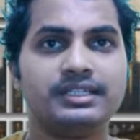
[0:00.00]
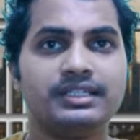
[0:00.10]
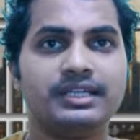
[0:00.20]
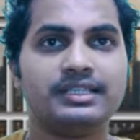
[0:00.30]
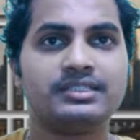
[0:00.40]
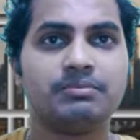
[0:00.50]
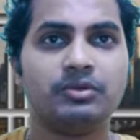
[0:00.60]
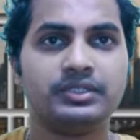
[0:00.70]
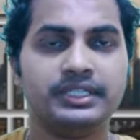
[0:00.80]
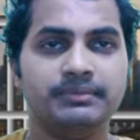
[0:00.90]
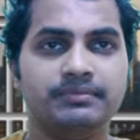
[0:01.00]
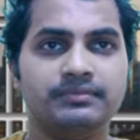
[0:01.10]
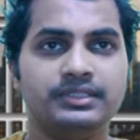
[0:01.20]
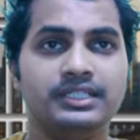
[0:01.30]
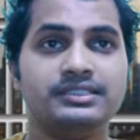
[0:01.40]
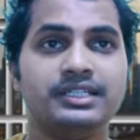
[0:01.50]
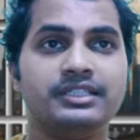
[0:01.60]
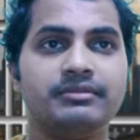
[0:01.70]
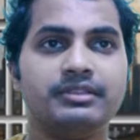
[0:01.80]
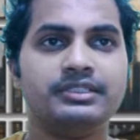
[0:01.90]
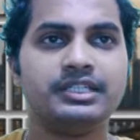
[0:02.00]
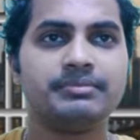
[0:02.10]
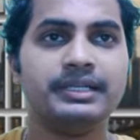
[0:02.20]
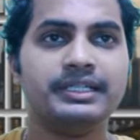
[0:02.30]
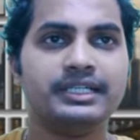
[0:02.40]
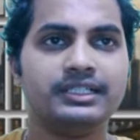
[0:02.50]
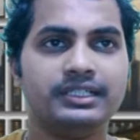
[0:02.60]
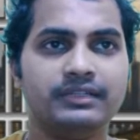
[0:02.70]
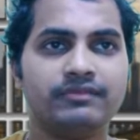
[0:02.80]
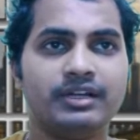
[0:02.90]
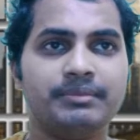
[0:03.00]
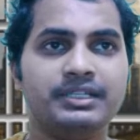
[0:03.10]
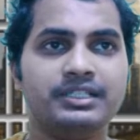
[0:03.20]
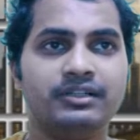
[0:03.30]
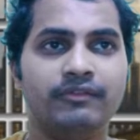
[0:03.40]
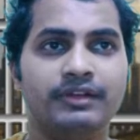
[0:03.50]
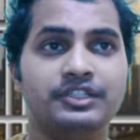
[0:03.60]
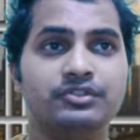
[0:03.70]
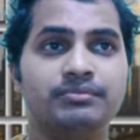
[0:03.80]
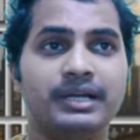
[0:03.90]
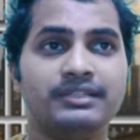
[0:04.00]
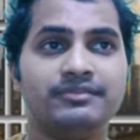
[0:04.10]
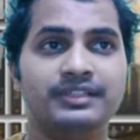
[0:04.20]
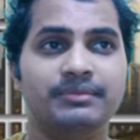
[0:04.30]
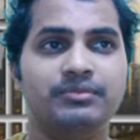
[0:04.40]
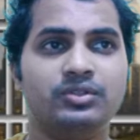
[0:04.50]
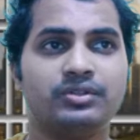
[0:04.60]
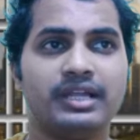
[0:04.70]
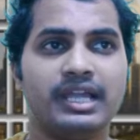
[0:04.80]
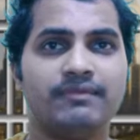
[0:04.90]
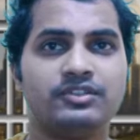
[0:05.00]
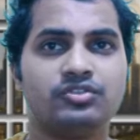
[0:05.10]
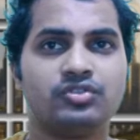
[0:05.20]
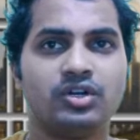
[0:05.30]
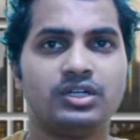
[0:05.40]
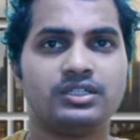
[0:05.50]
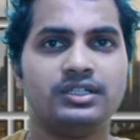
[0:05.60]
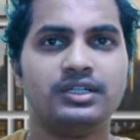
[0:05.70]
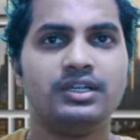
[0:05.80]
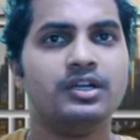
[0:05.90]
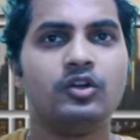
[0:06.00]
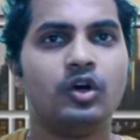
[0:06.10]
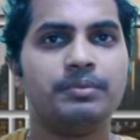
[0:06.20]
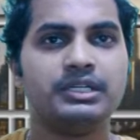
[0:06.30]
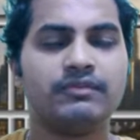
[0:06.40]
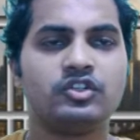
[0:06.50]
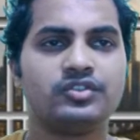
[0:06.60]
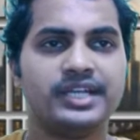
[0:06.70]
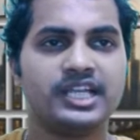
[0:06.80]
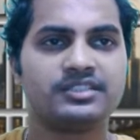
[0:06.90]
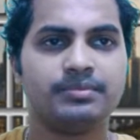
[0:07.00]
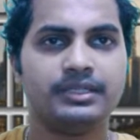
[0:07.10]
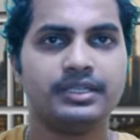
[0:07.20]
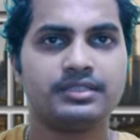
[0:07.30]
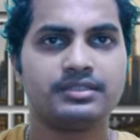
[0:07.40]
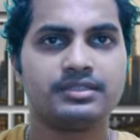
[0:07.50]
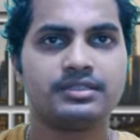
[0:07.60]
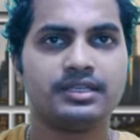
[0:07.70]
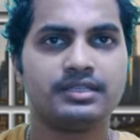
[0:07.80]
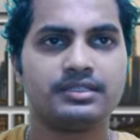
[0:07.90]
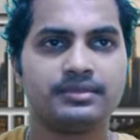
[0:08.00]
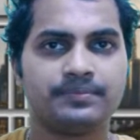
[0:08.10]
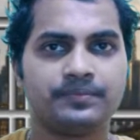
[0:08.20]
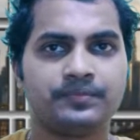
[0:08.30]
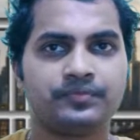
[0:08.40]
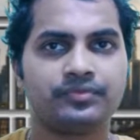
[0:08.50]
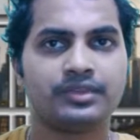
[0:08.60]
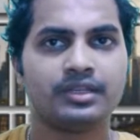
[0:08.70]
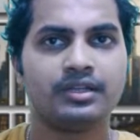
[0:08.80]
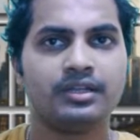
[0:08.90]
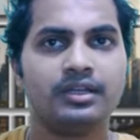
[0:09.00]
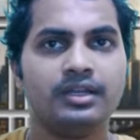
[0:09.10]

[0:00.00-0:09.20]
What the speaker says: Therapy provides a supportive, non-judgmental environment where you might feel more able to talk open about your experiences.